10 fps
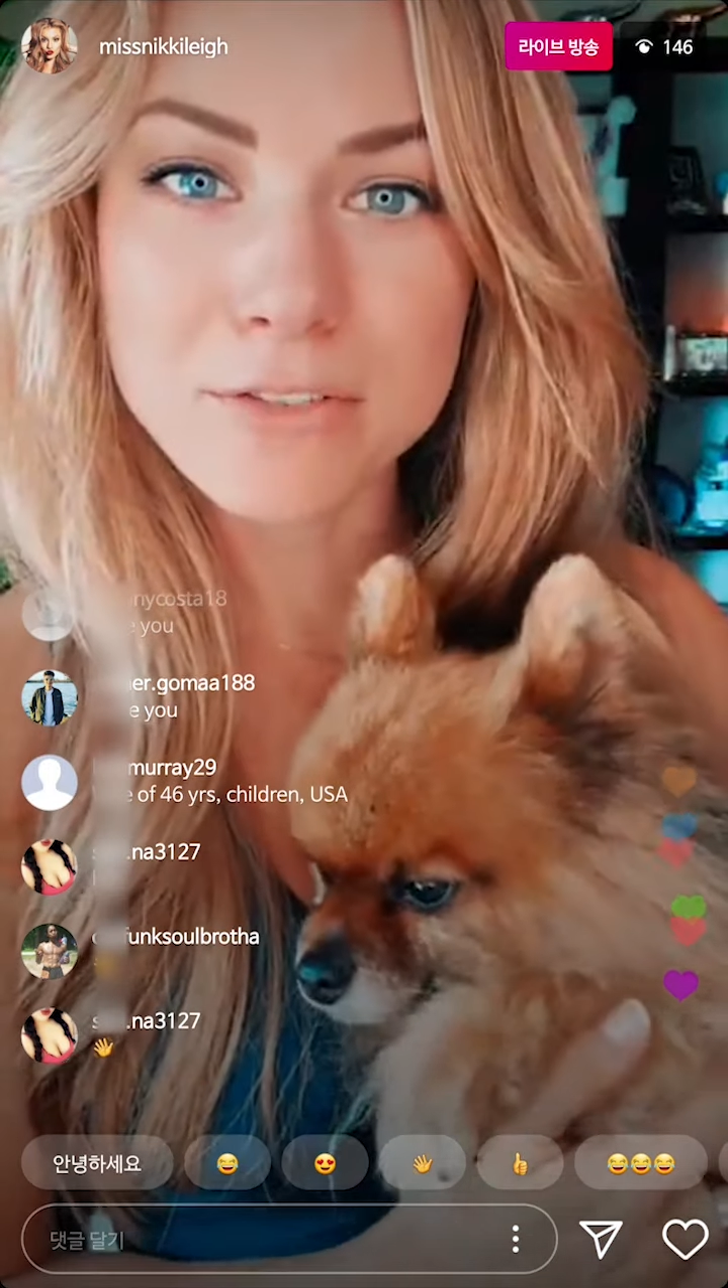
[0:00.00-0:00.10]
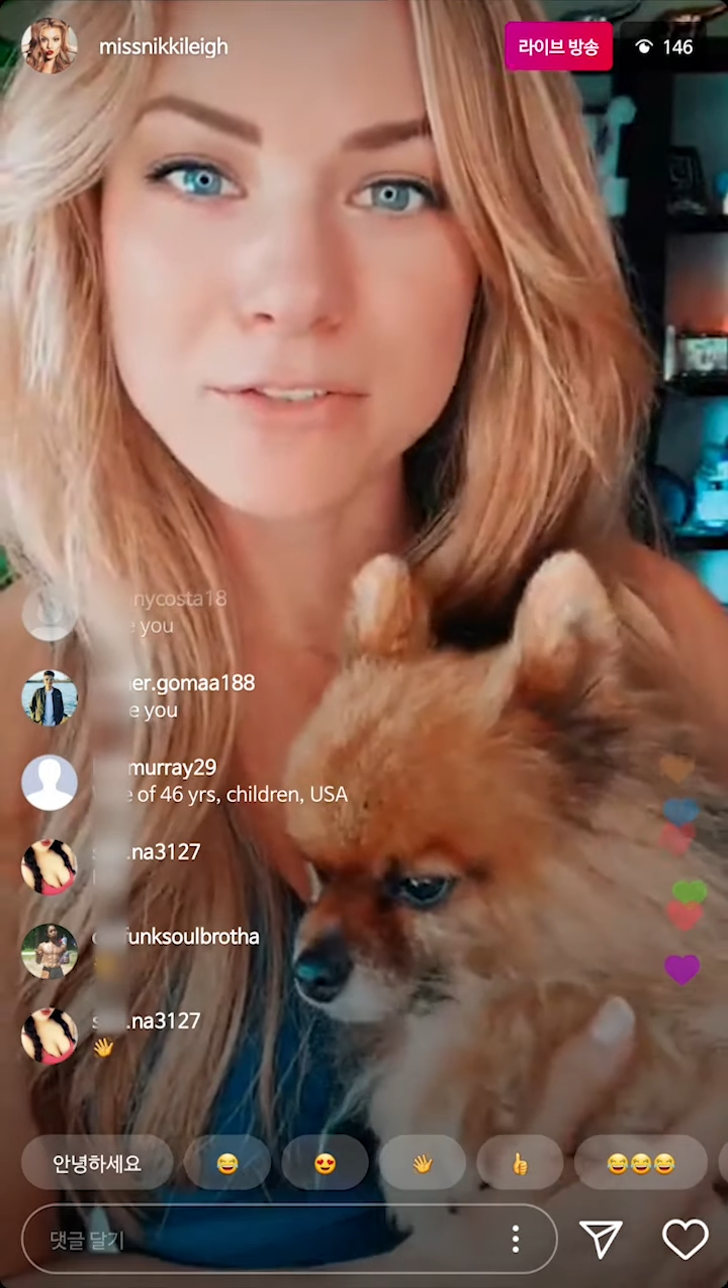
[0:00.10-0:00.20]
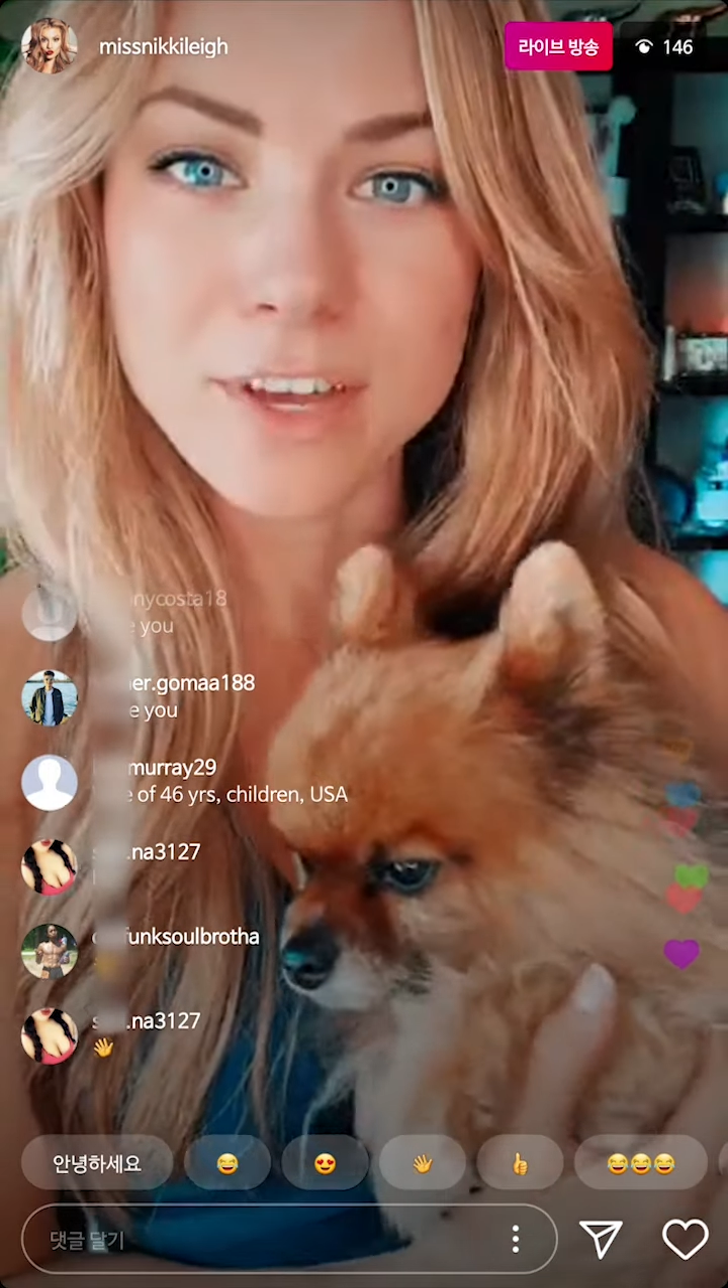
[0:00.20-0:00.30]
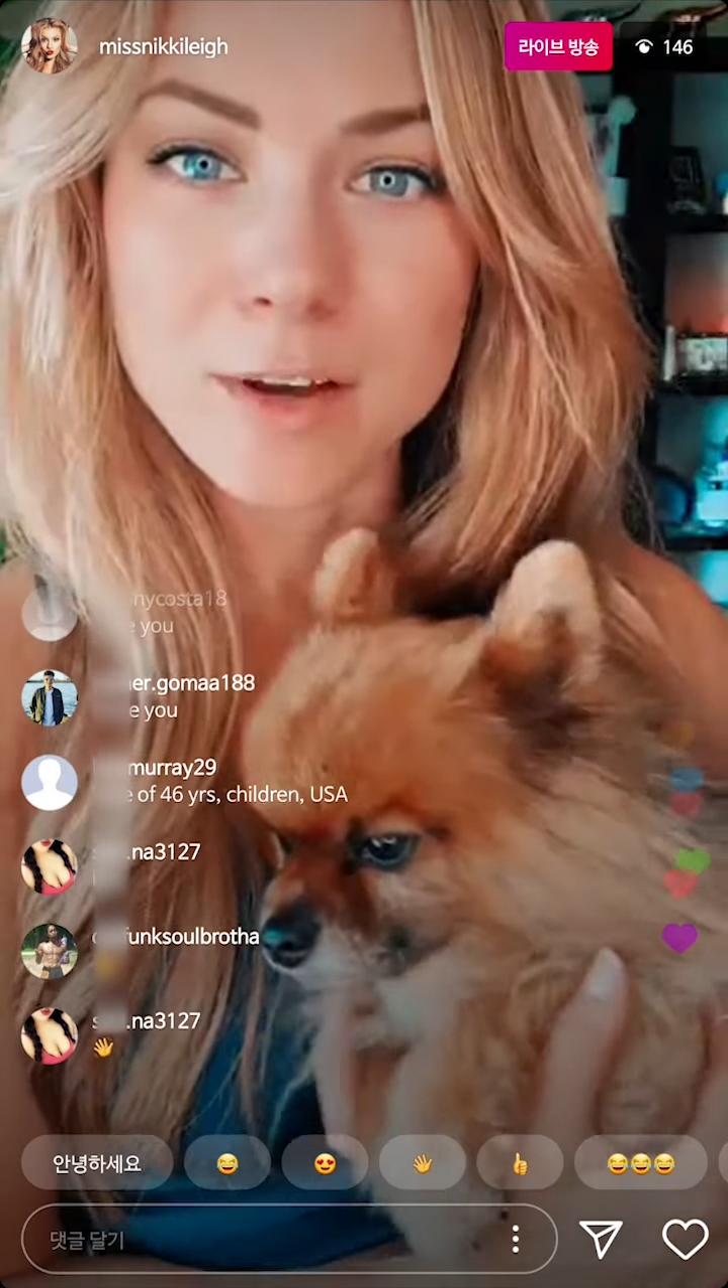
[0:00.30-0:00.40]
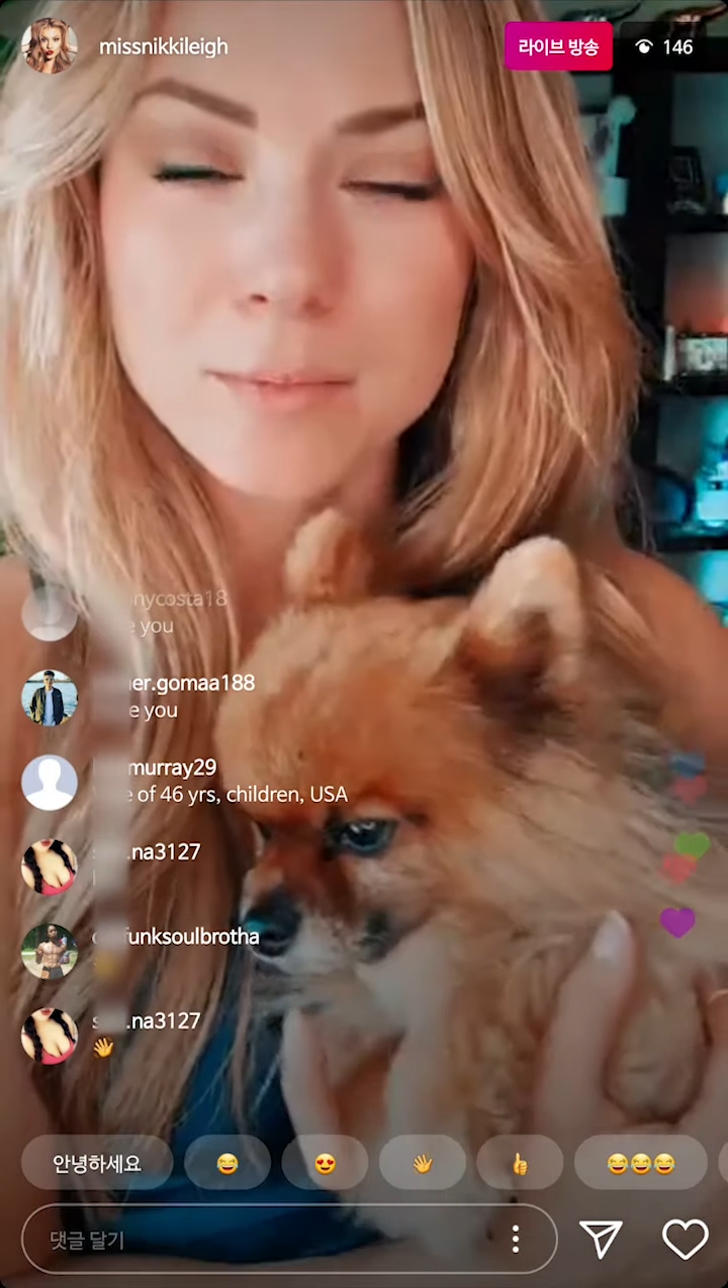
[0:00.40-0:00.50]

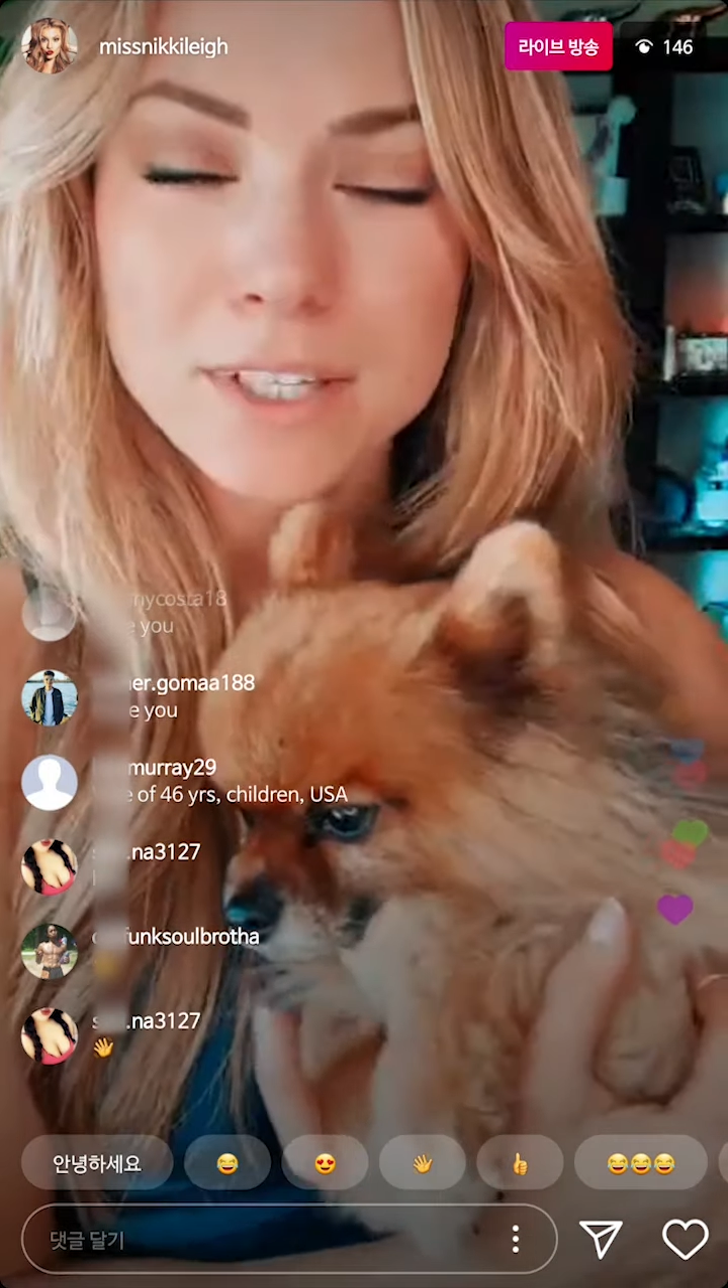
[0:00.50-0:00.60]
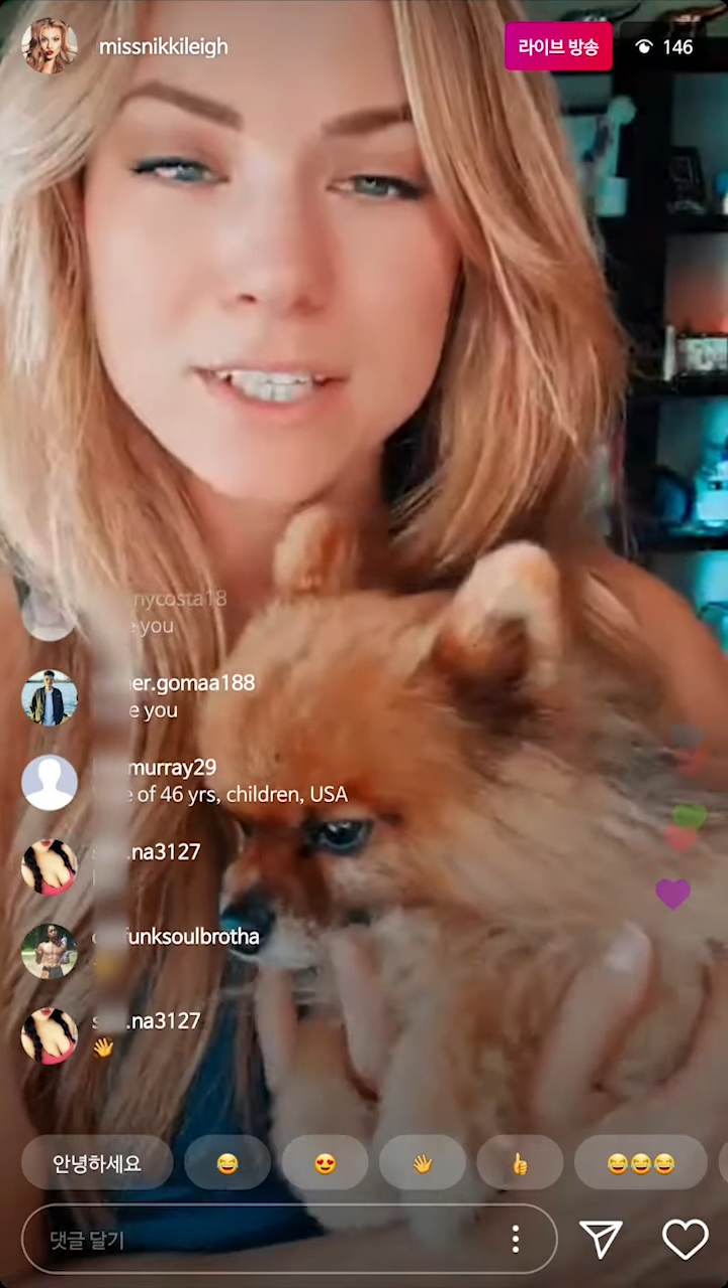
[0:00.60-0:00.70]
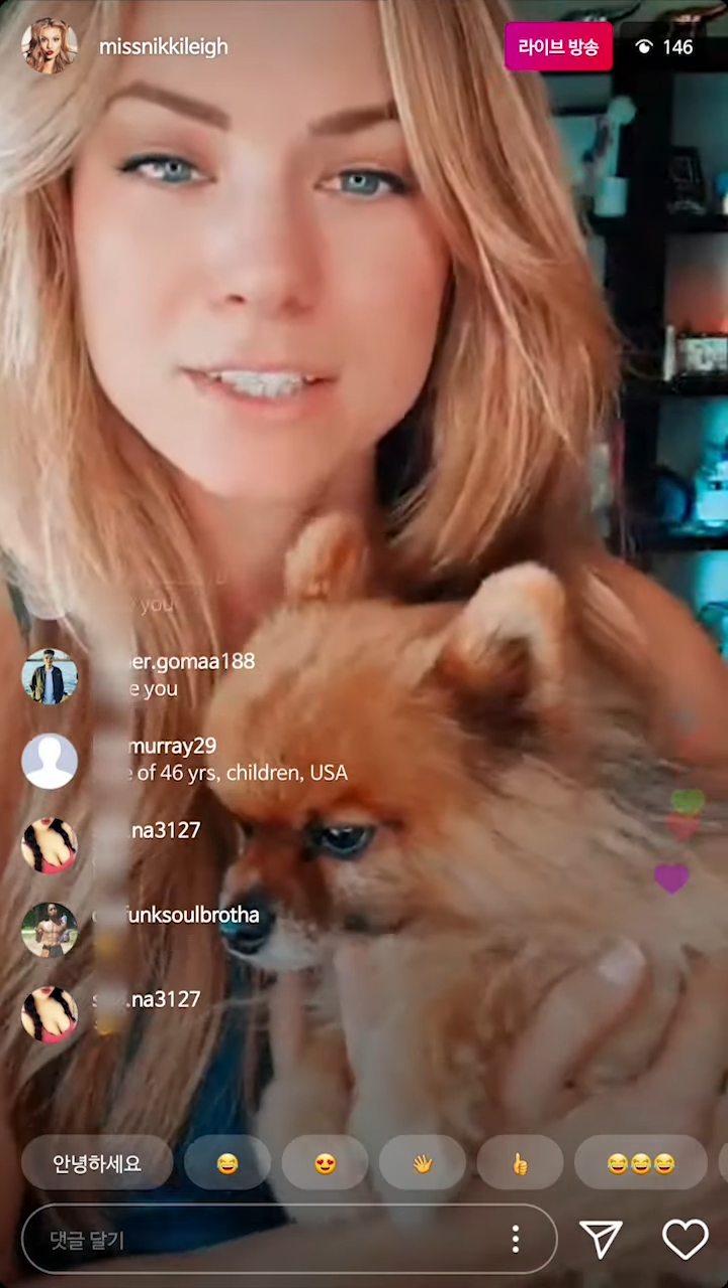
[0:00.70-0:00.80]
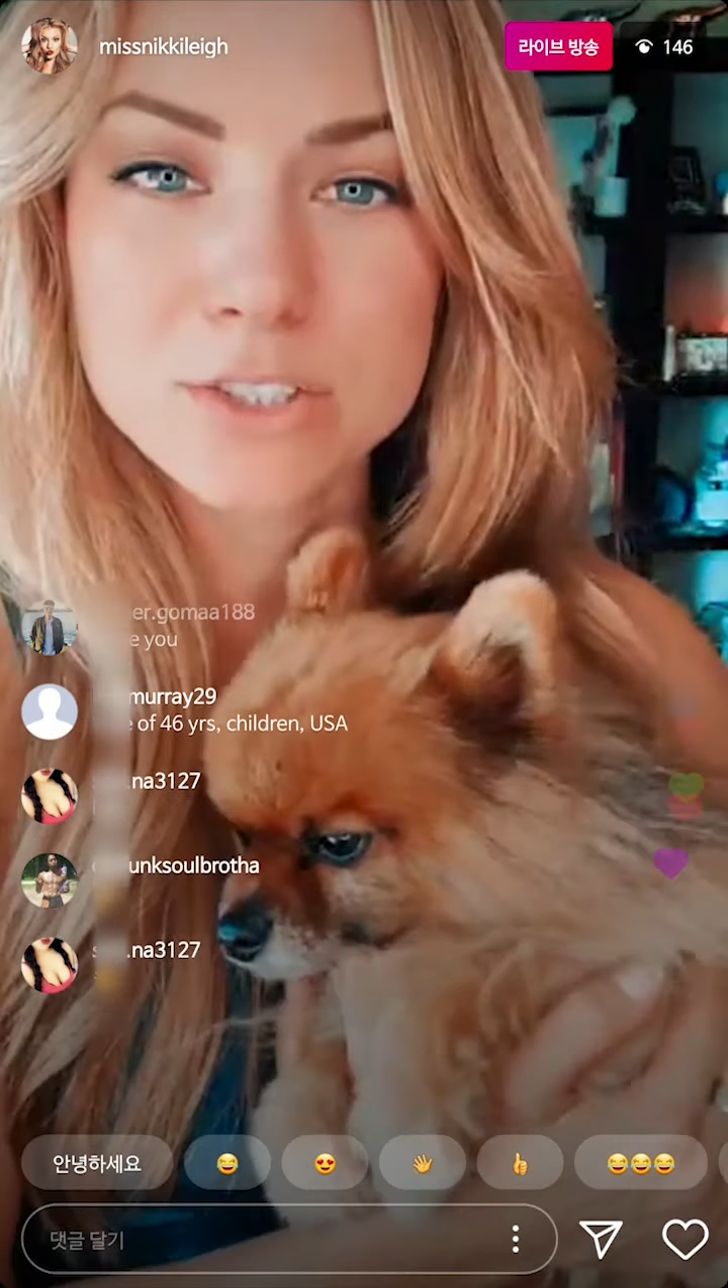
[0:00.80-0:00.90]
family.